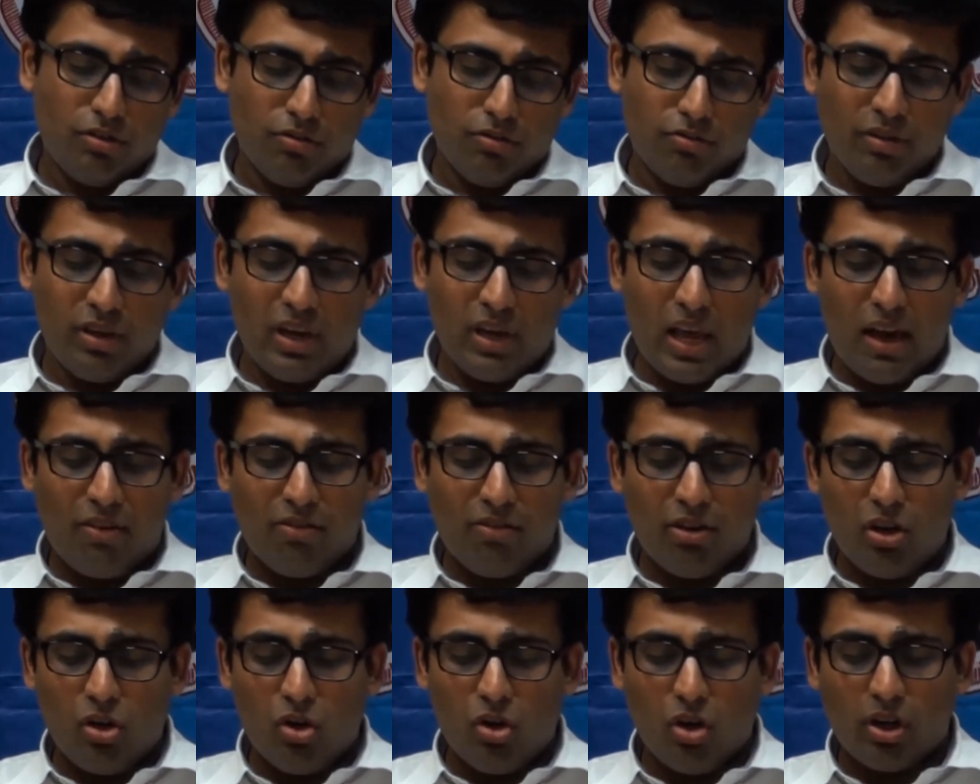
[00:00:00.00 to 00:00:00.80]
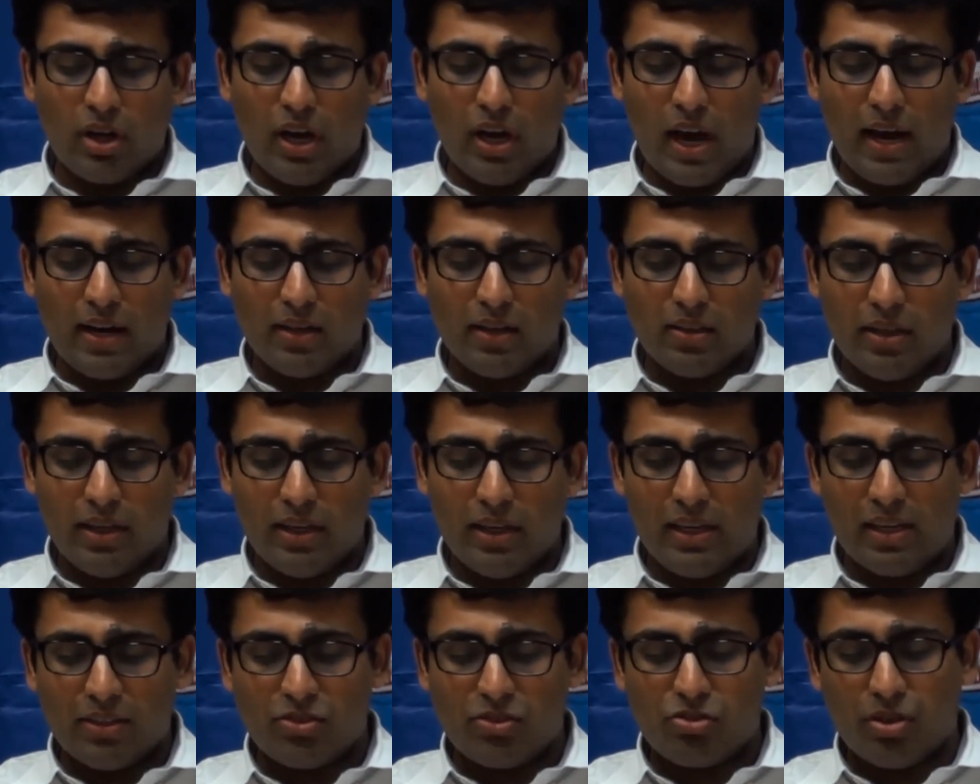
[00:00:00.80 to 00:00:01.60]
We'll have a look at the
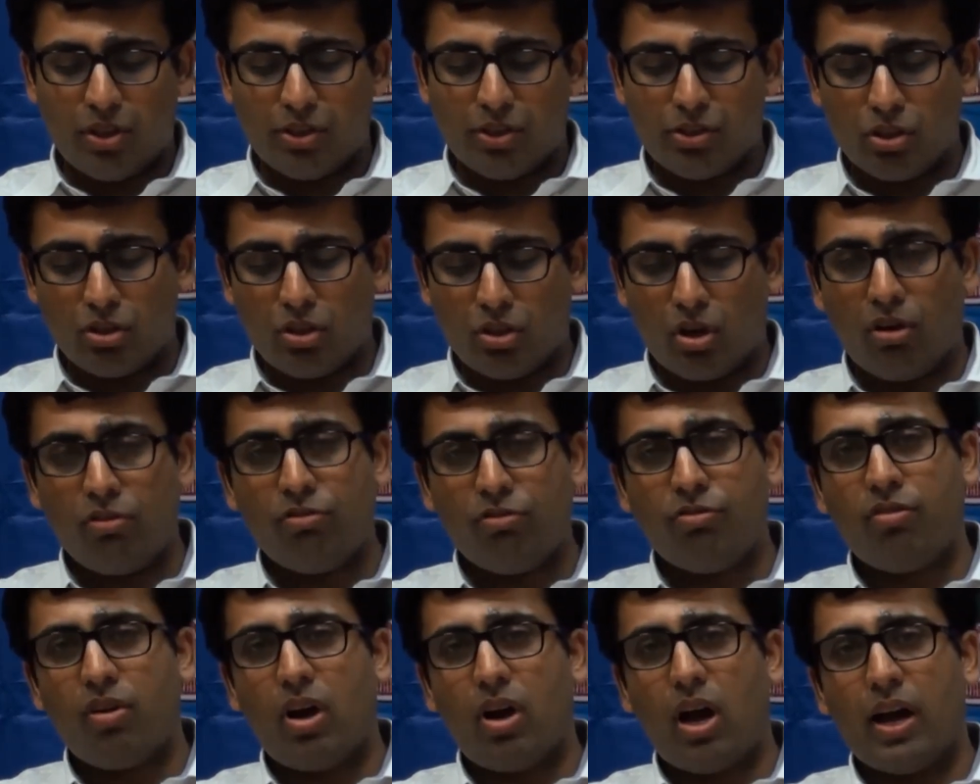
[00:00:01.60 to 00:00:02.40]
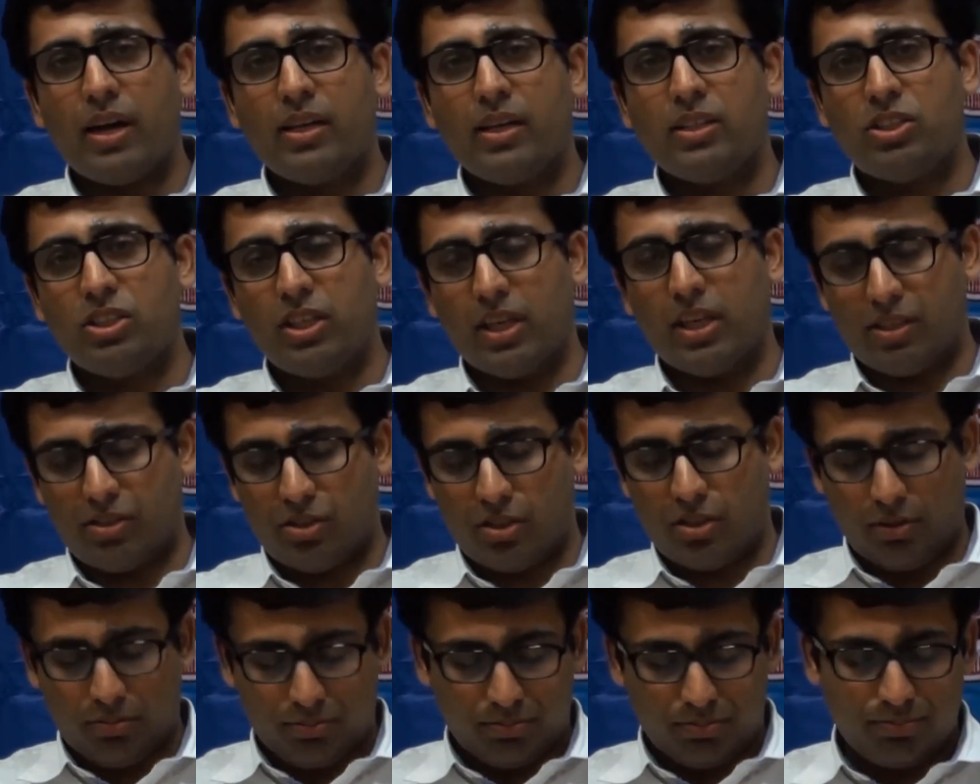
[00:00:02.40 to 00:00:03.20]
illustration of
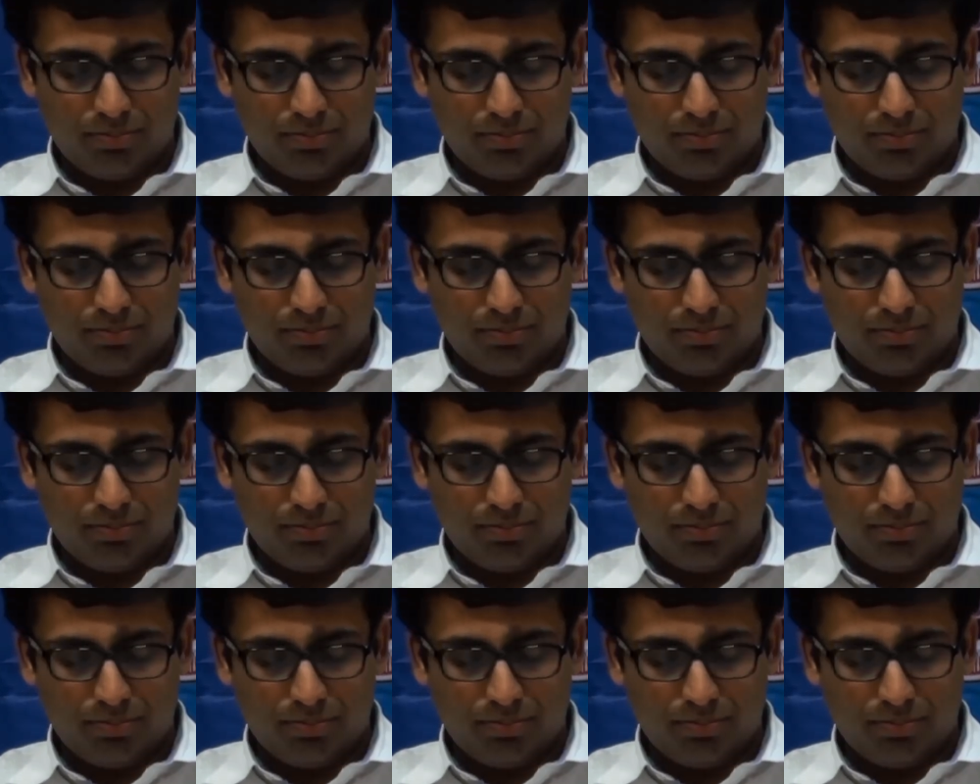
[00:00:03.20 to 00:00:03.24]
IGST.